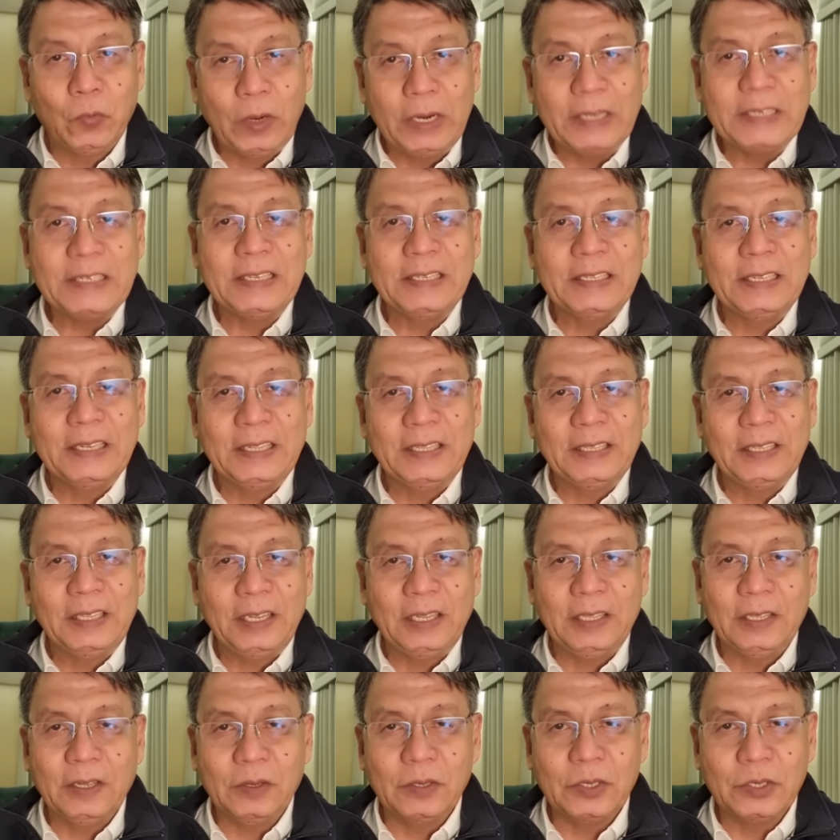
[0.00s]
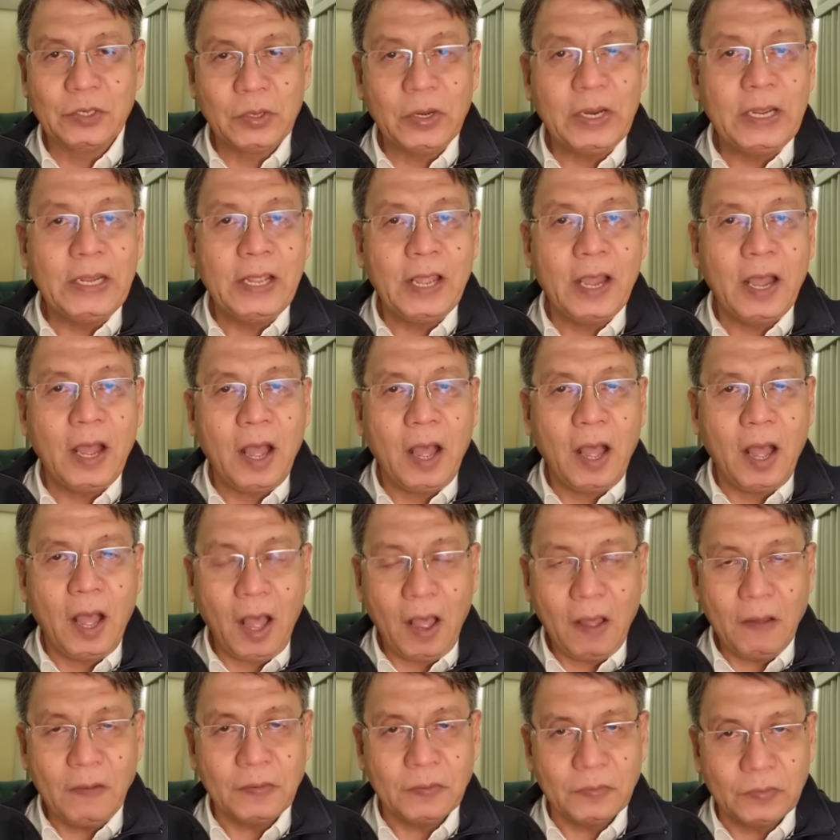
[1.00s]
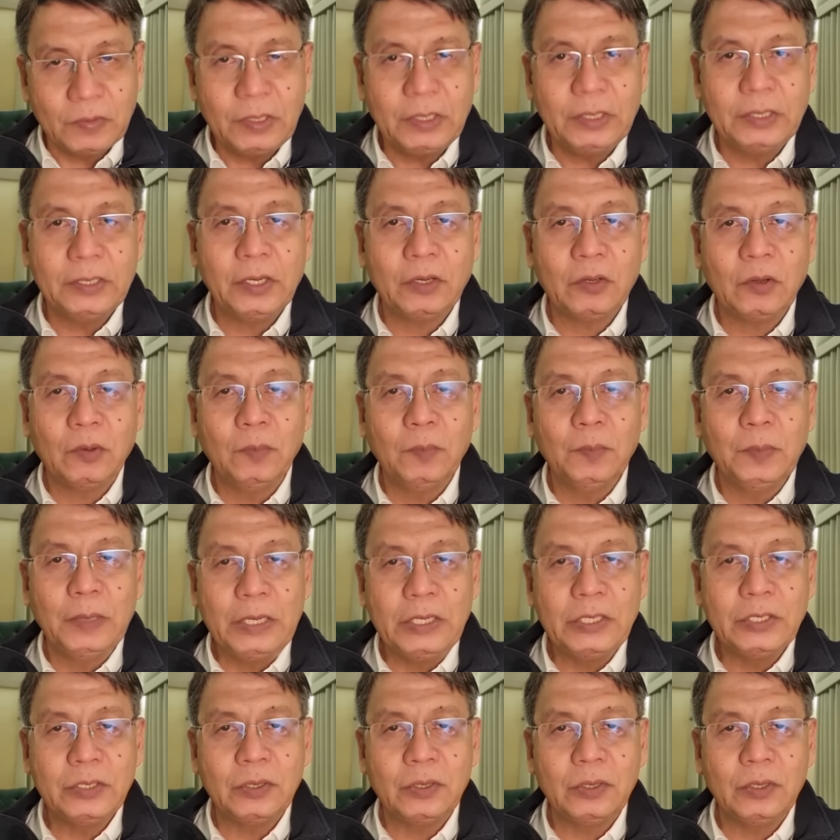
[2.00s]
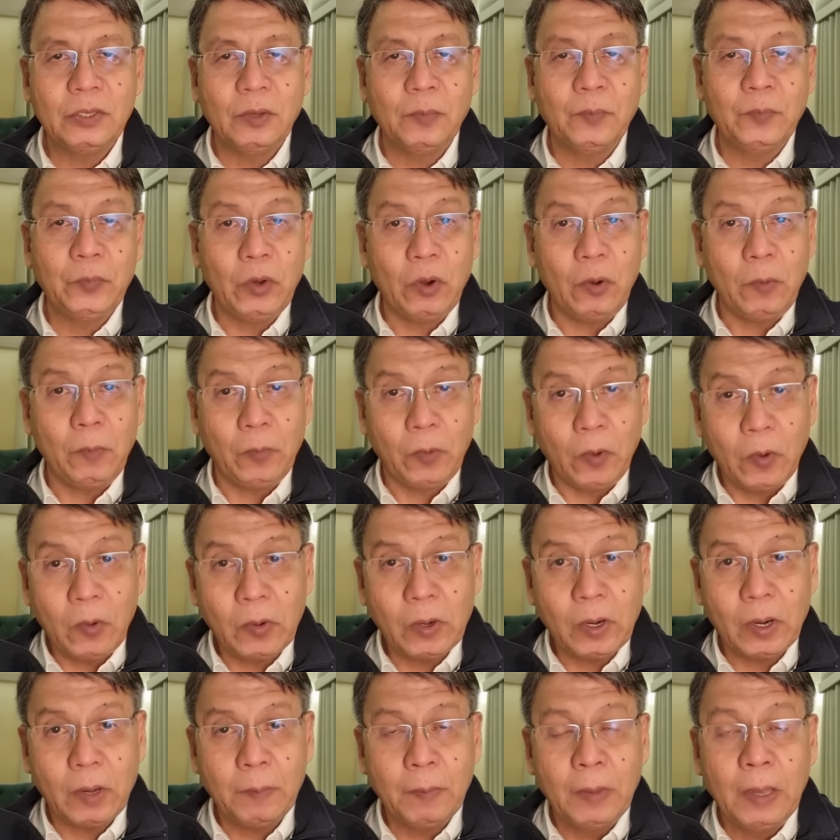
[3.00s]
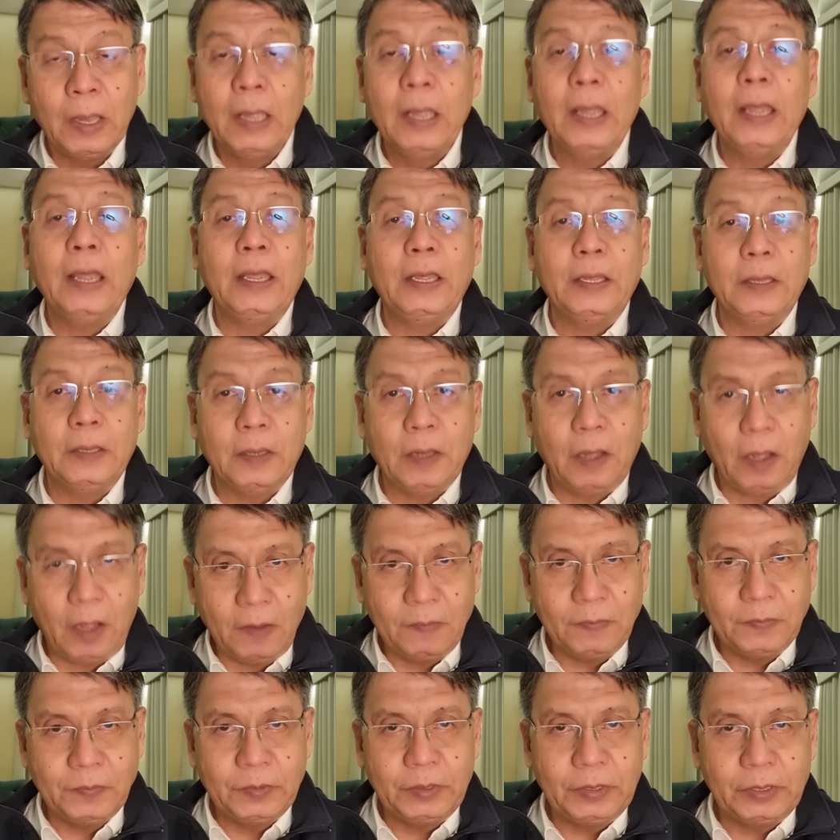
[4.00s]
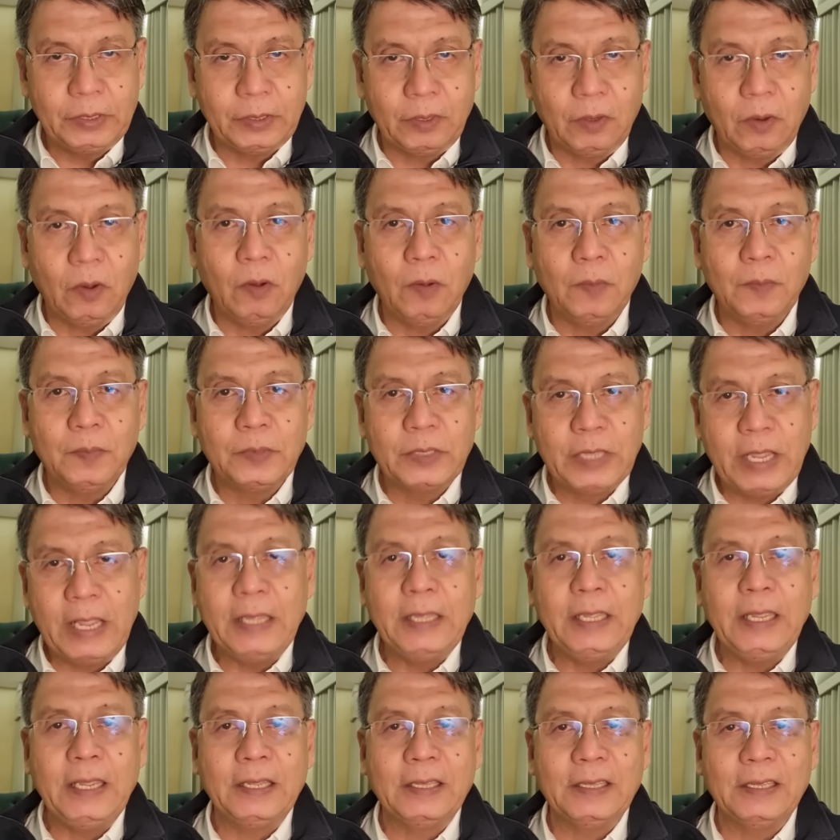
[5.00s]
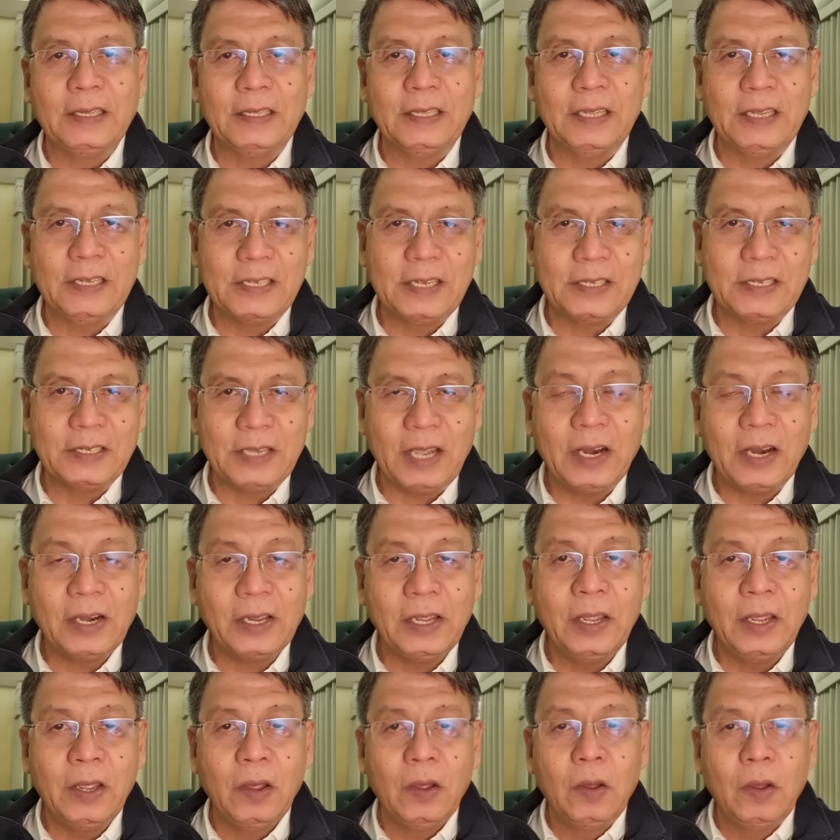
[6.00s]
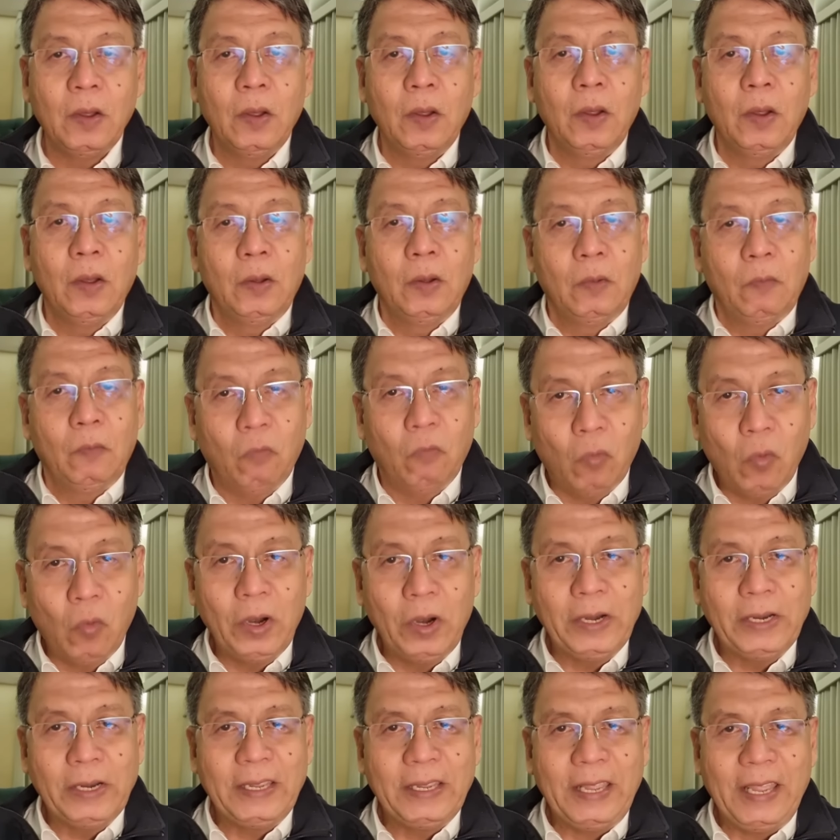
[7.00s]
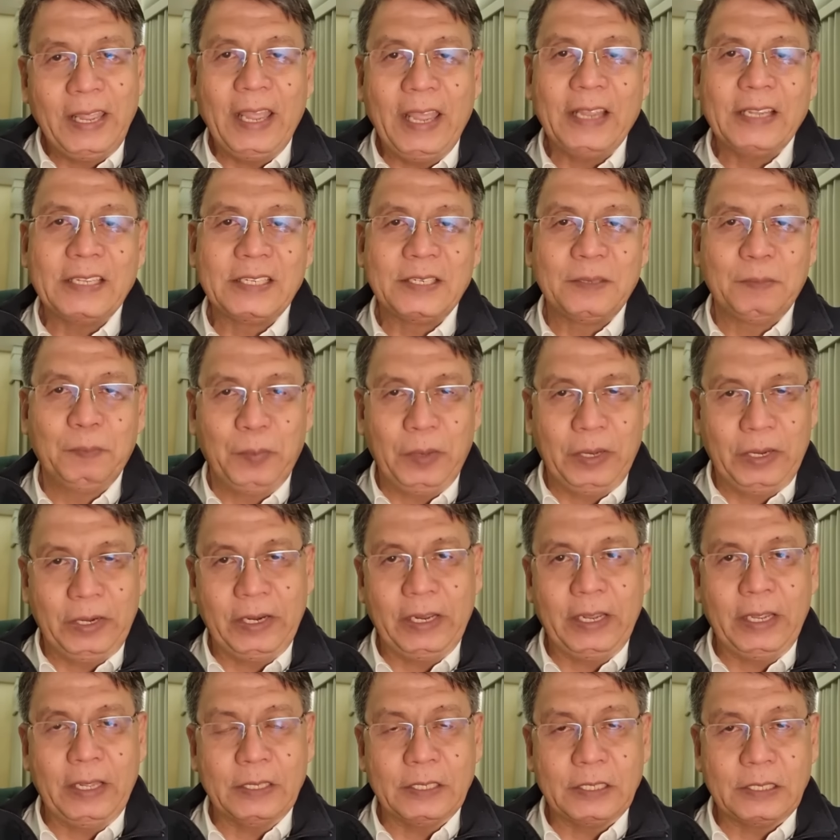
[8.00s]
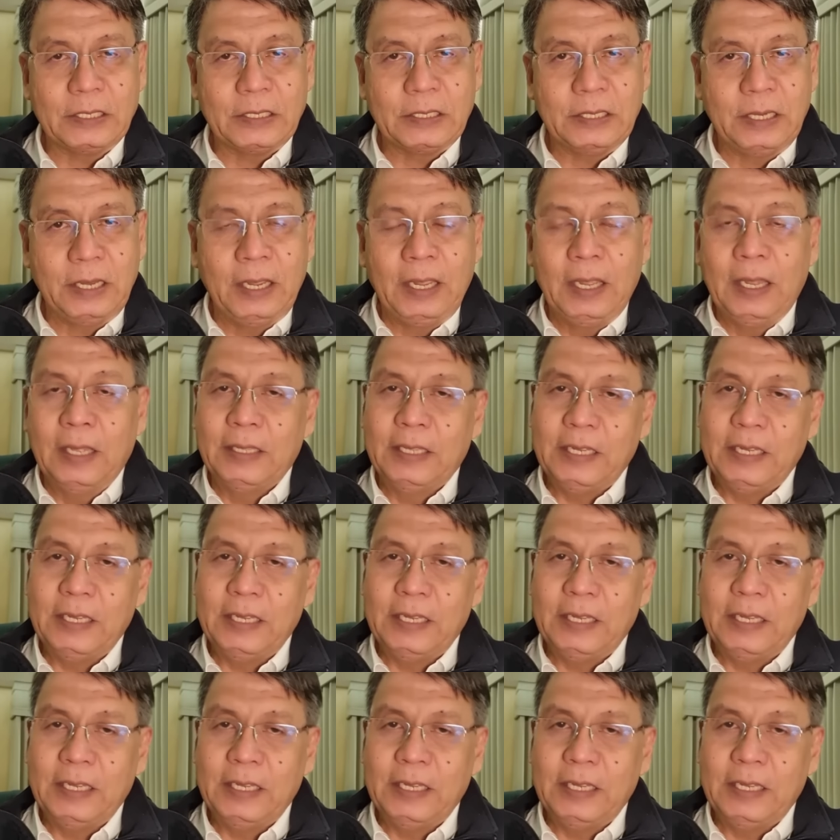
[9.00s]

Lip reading: resident in Australia after the completion of your program and after obtaining the necessary work experience.